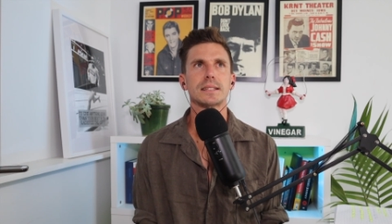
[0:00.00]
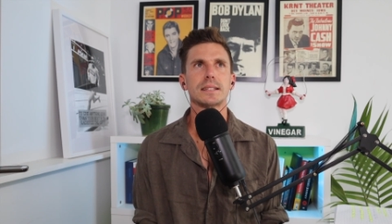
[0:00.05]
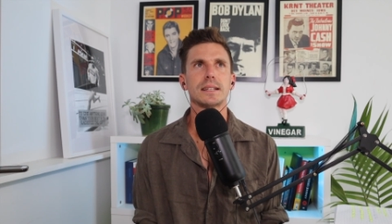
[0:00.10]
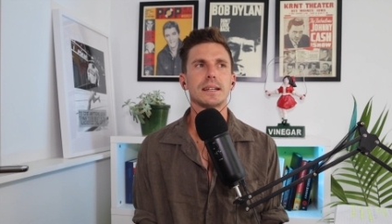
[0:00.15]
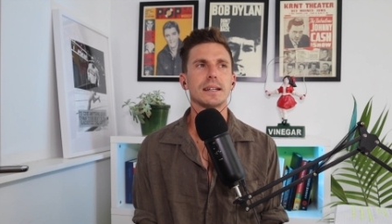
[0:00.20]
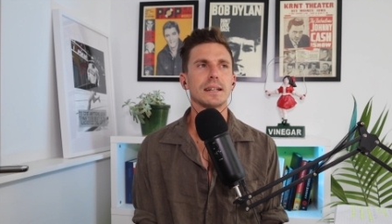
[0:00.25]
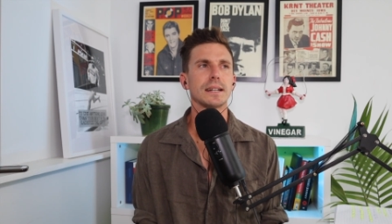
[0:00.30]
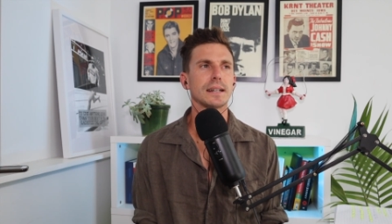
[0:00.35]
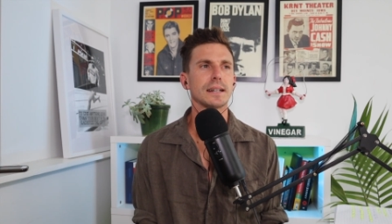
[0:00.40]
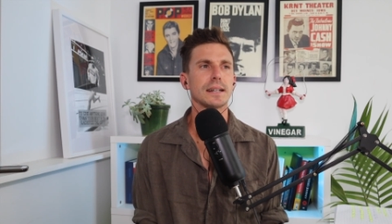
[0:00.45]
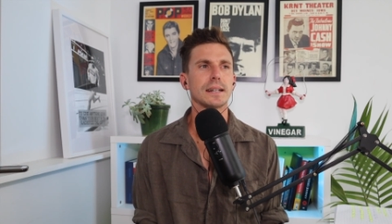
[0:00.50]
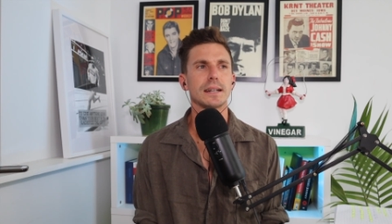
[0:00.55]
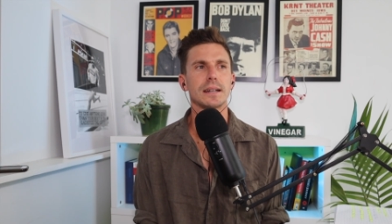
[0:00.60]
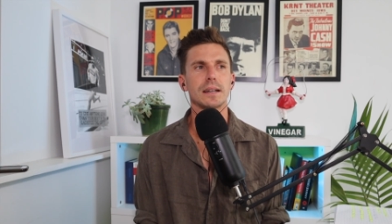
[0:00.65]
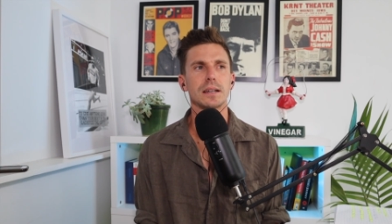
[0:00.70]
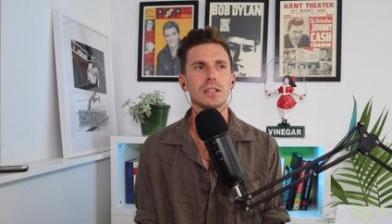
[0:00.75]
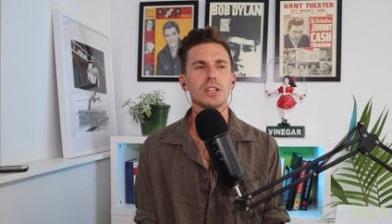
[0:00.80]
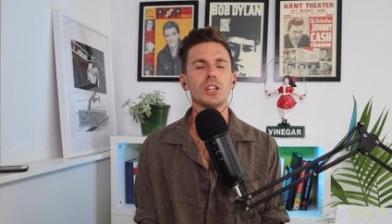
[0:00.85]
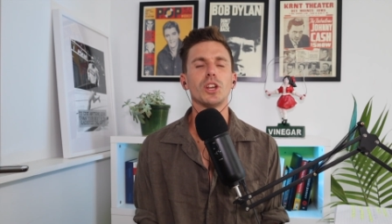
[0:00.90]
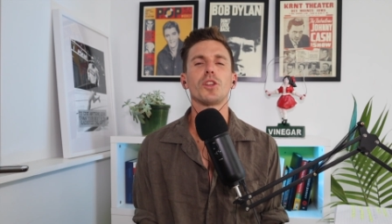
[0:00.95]
uh,
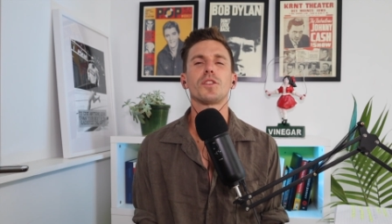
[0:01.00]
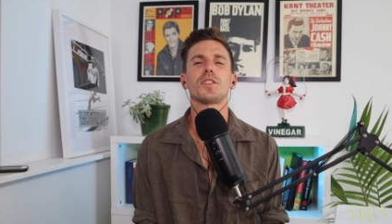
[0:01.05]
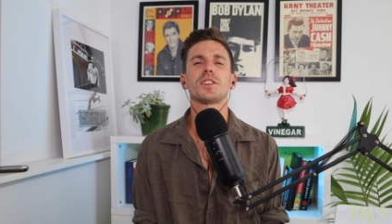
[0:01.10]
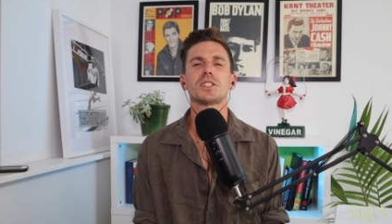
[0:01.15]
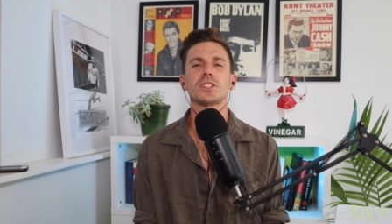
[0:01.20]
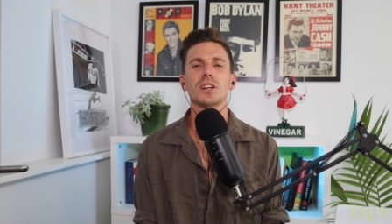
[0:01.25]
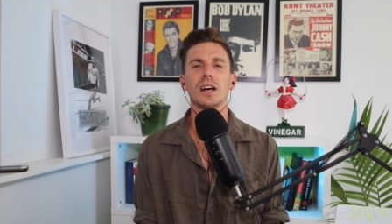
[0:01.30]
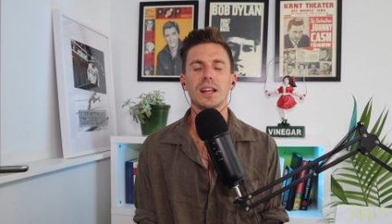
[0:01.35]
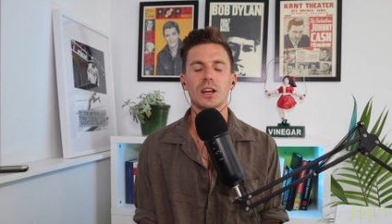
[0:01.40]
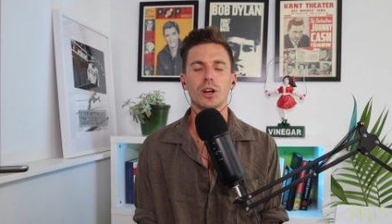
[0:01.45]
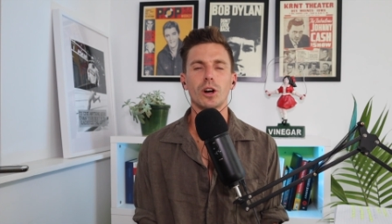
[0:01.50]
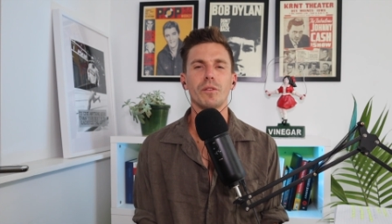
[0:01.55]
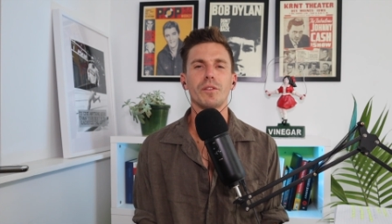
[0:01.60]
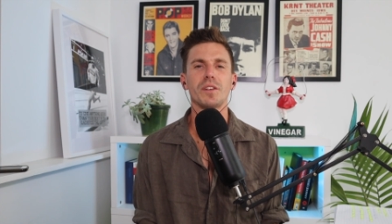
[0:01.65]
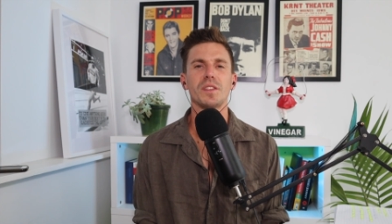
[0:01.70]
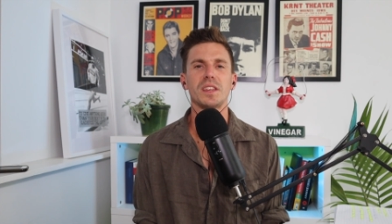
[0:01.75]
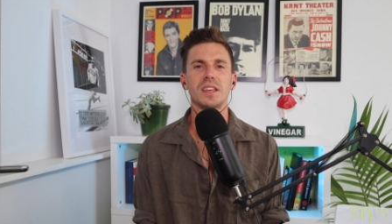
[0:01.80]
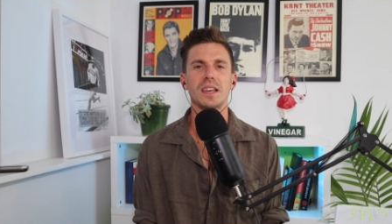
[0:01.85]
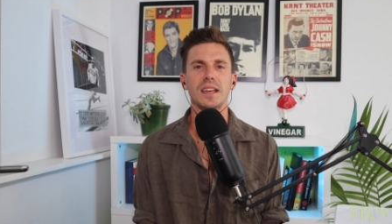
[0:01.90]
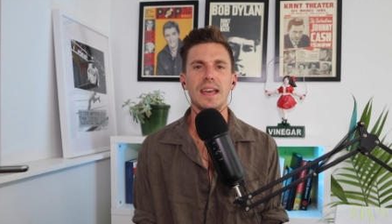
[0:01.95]
you know, the style of
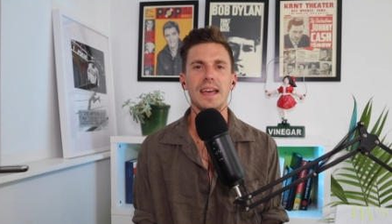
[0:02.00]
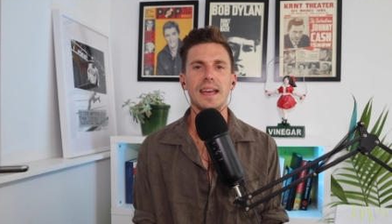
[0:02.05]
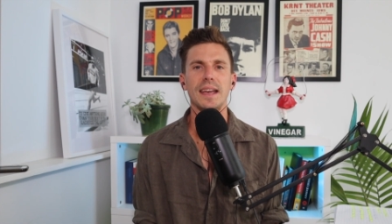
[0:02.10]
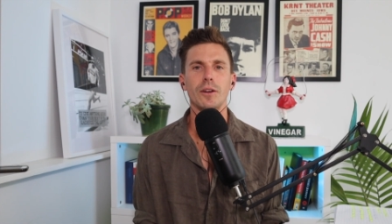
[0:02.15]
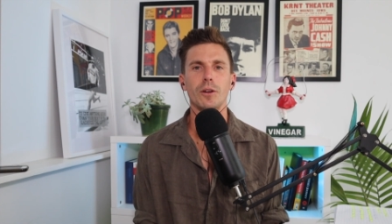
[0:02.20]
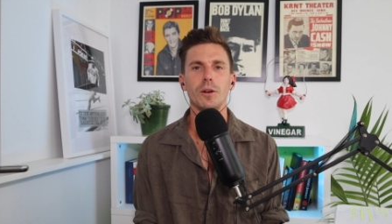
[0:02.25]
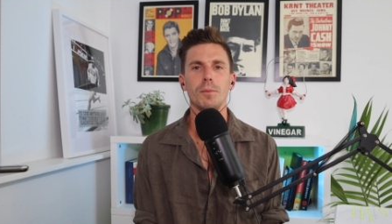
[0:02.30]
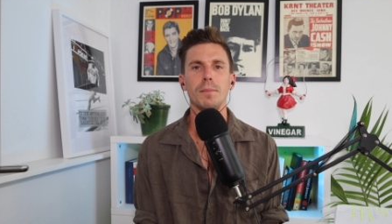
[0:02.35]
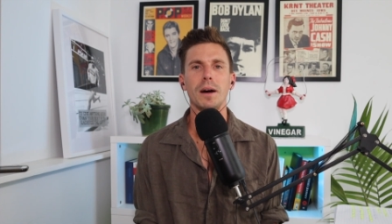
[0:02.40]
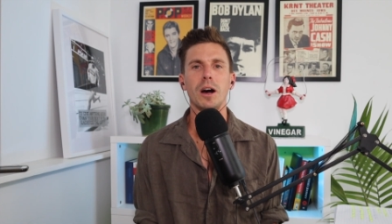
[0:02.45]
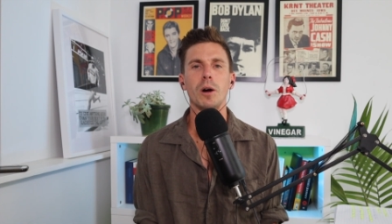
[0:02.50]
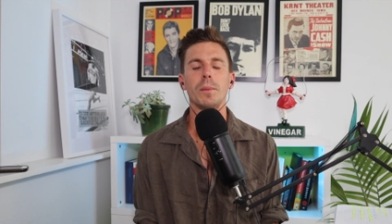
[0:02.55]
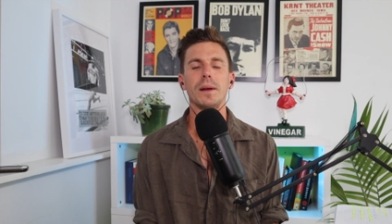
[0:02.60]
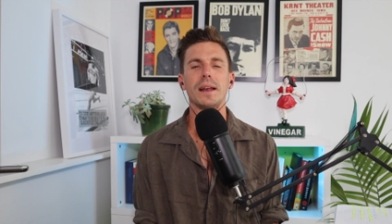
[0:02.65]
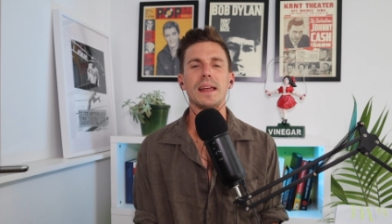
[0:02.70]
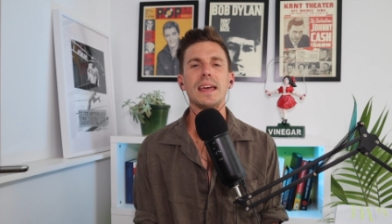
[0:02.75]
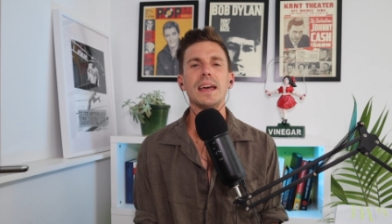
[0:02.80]
coffee that you get here in Melbourne,